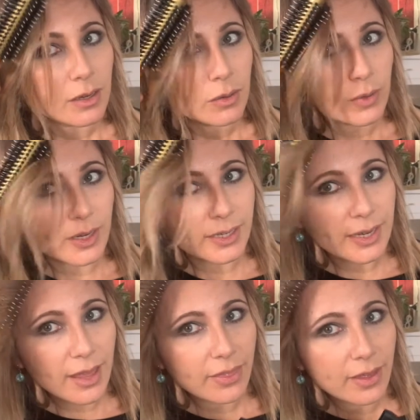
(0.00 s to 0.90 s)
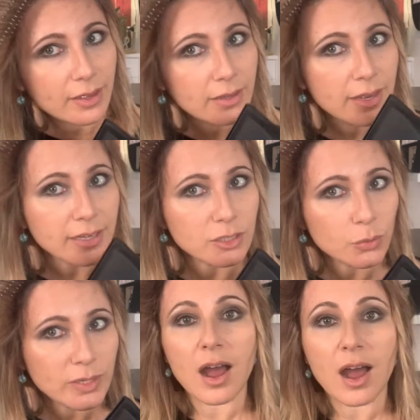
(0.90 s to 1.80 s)
we're going to gather and
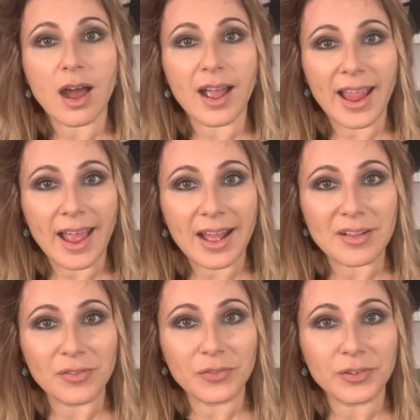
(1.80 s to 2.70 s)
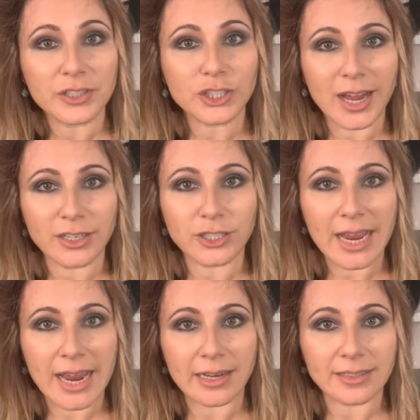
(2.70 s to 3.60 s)
twist. I have changed
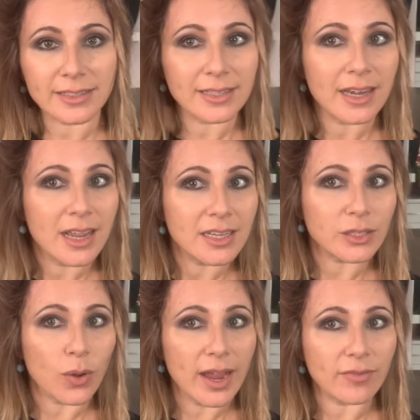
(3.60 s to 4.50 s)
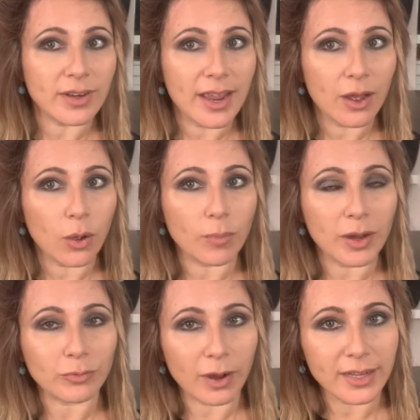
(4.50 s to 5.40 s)
hands. So I have now on my
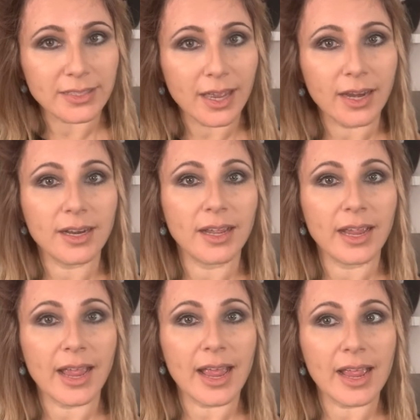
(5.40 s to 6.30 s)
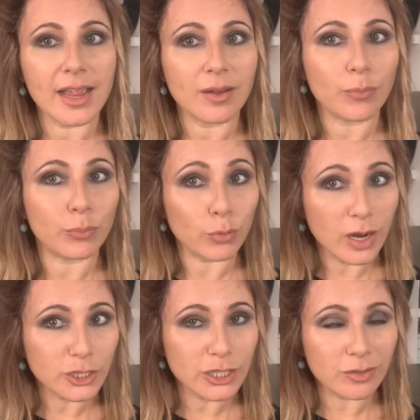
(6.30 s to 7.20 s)
right side,
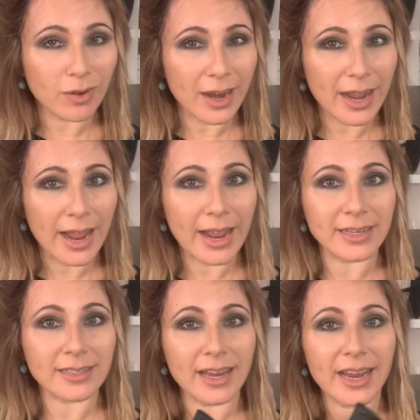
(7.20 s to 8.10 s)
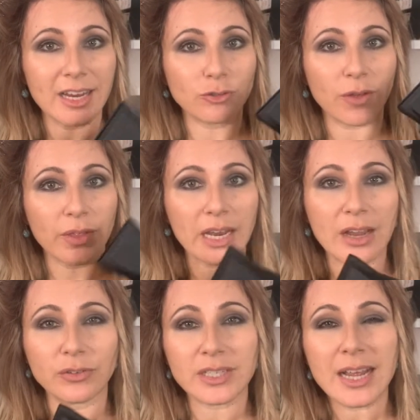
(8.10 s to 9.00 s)
brush in right hand, hairdryer on the
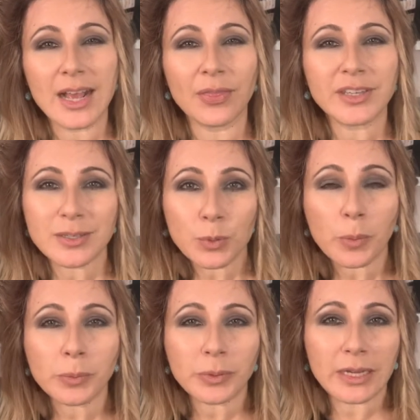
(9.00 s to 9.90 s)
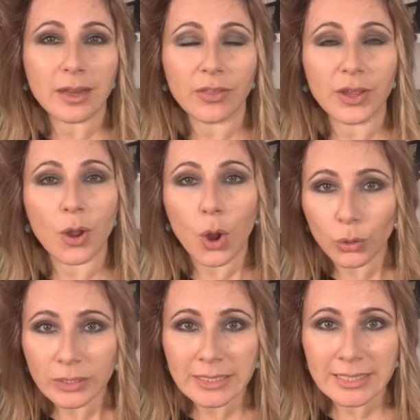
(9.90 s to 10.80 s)
left. This is probably the
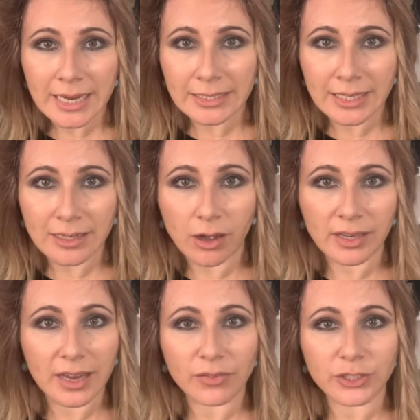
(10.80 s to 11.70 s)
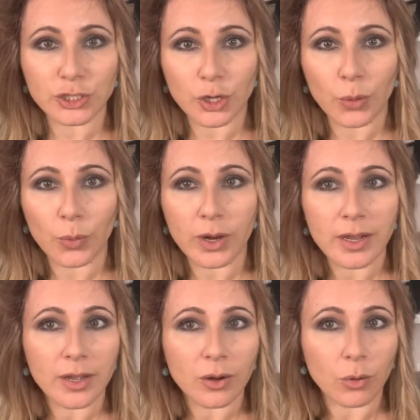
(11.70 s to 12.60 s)
only technique I'll ever show
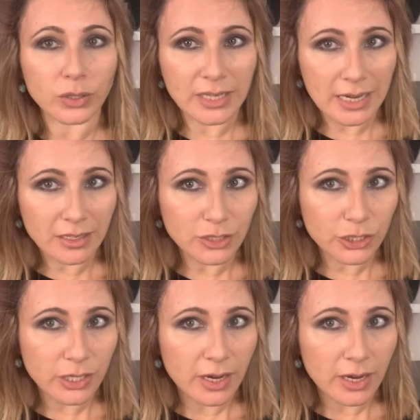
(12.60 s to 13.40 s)
or teach